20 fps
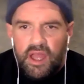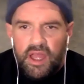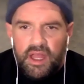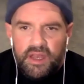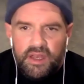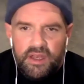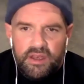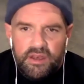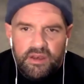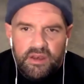
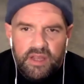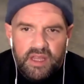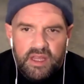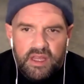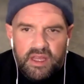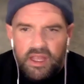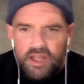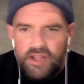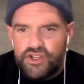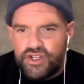and
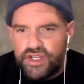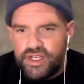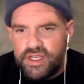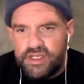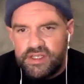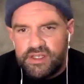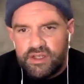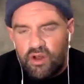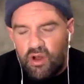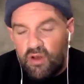
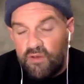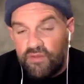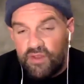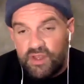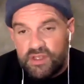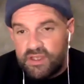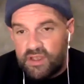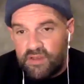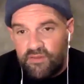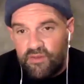EKGs and all
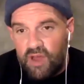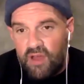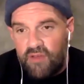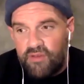of this, I've,